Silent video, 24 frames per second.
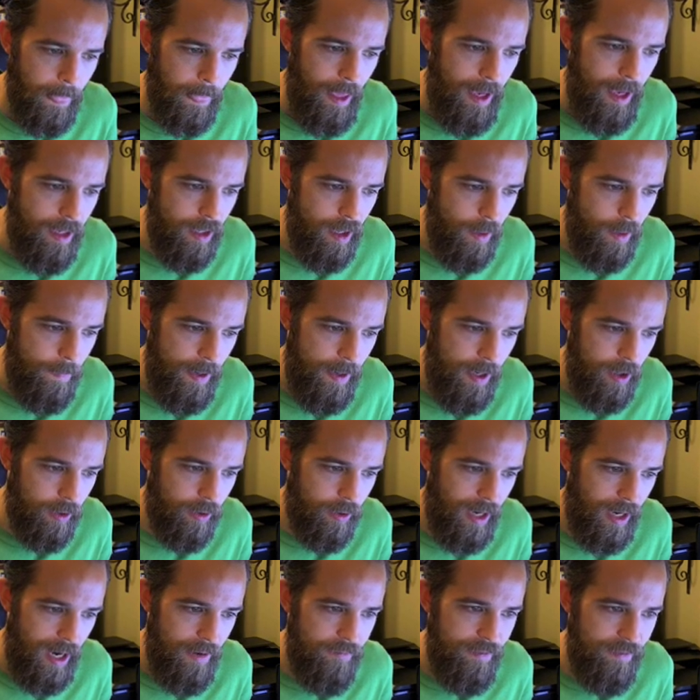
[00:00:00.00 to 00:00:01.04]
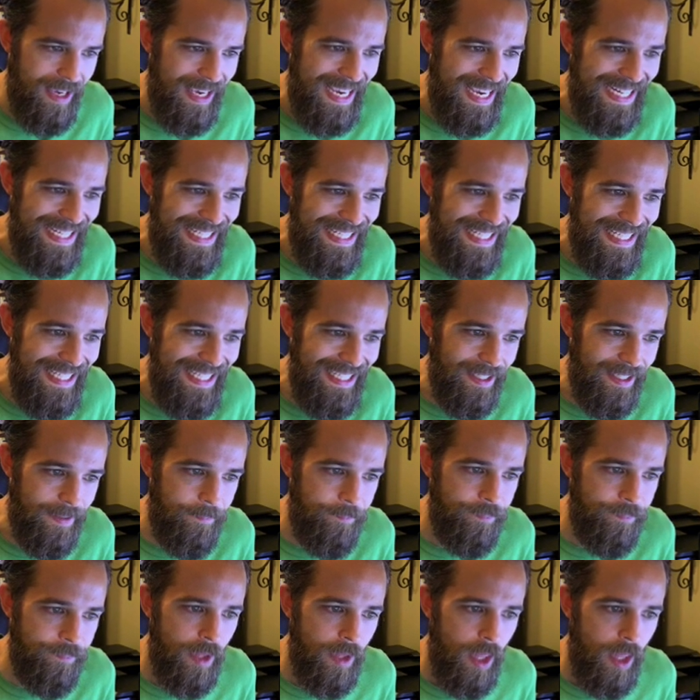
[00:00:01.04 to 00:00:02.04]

And uh, paragraph 18